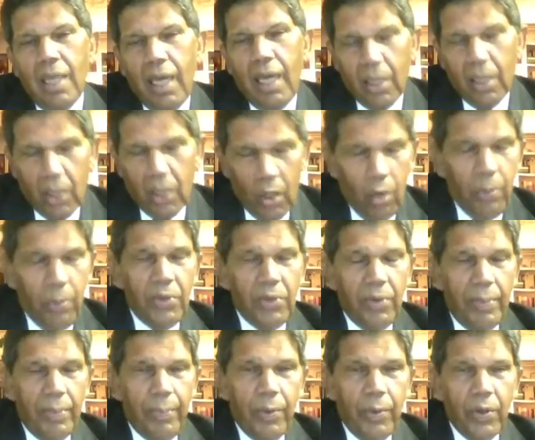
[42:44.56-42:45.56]
global
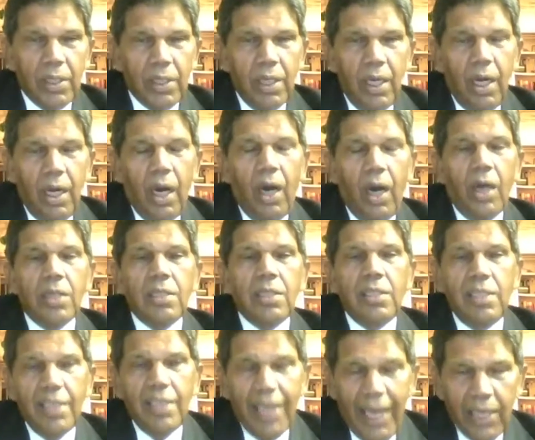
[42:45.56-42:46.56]
report
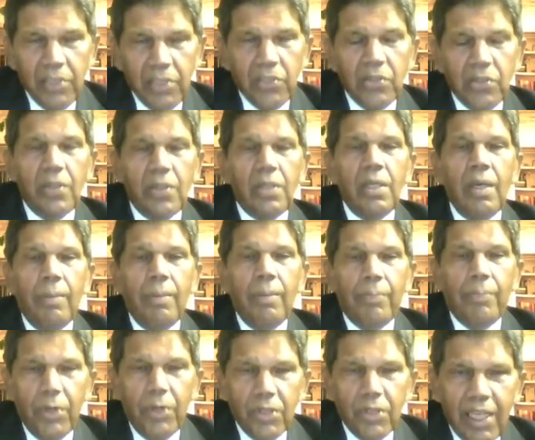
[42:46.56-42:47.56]
on national
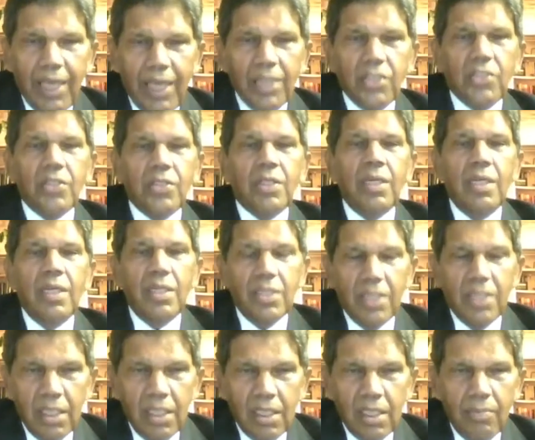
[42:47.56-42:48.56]
protection
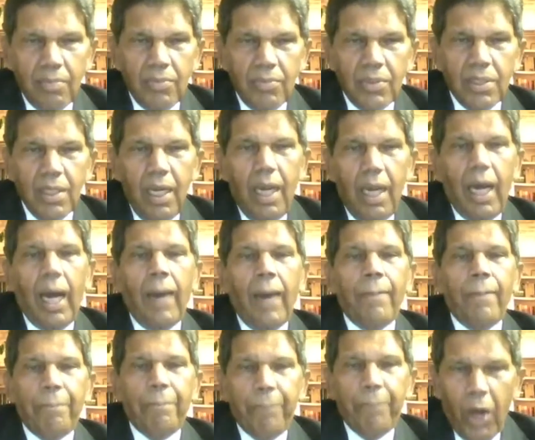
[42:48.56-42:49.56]
systems,
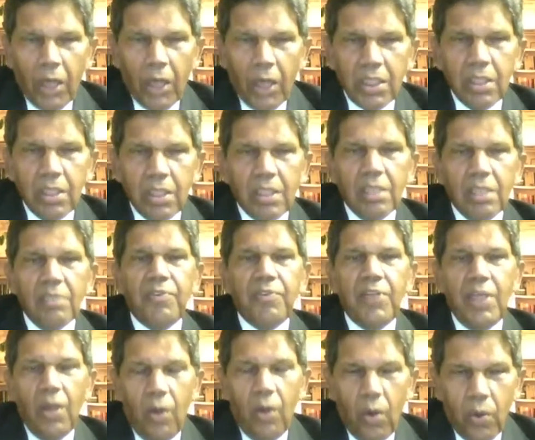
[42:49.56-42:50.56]
a
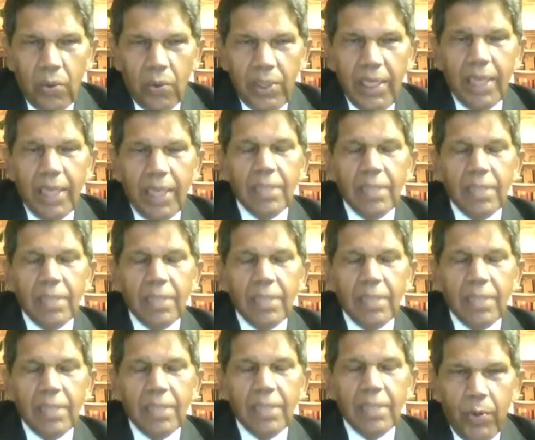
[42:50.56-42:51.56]
positively oriented
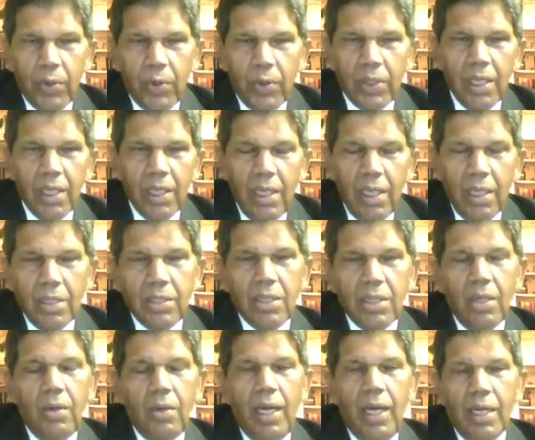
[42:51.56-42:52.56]
report
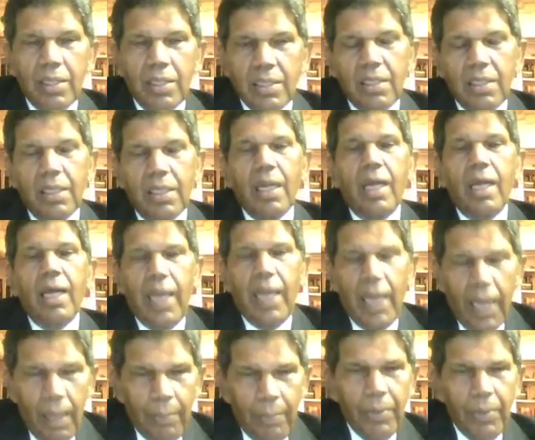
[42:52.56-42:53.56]
so as to
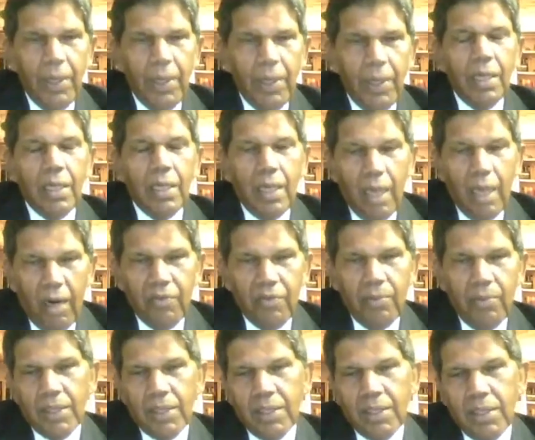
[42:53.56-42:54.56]
help
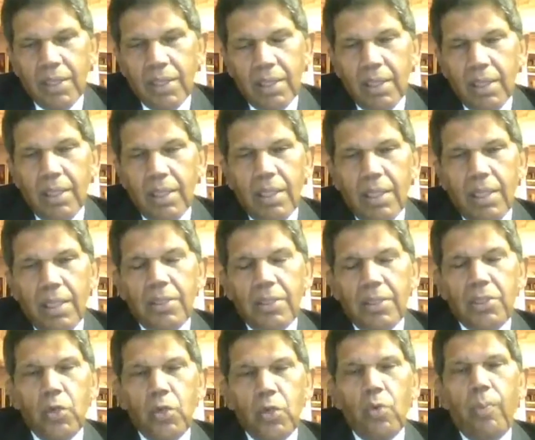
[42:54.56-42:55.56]
governments
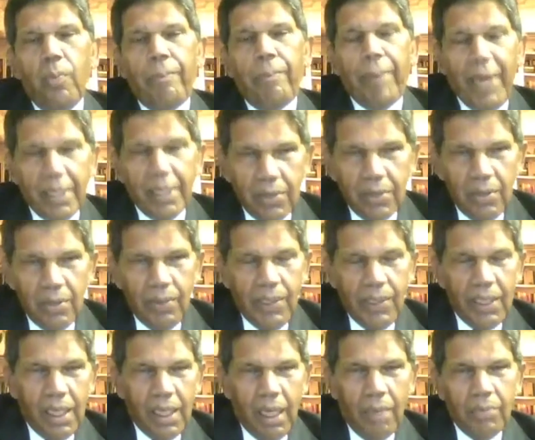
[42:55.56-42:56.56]
do better
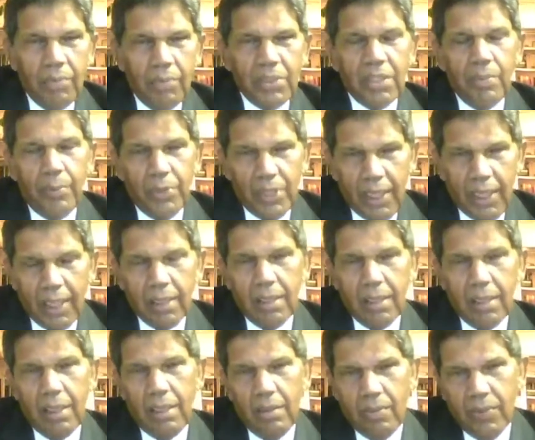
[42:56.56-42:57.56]
when it comes to
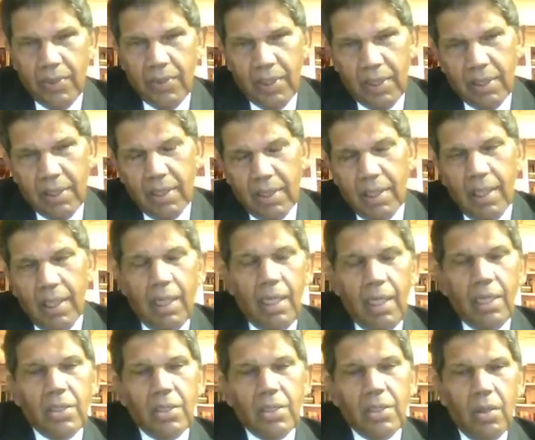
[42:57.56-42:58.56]
protecting human rights.
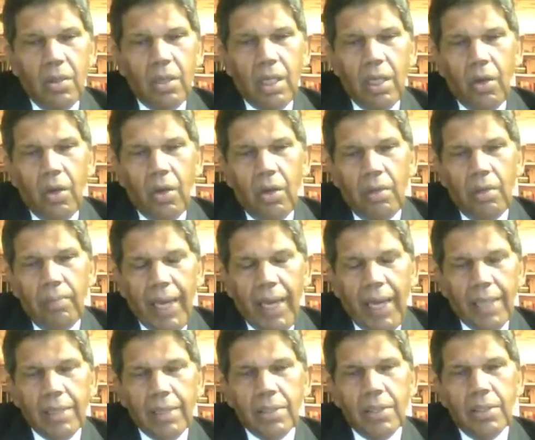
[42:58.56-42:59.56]
So going
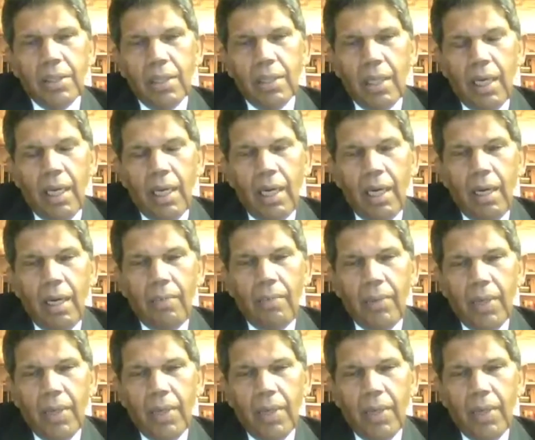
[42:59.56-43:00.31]
back to the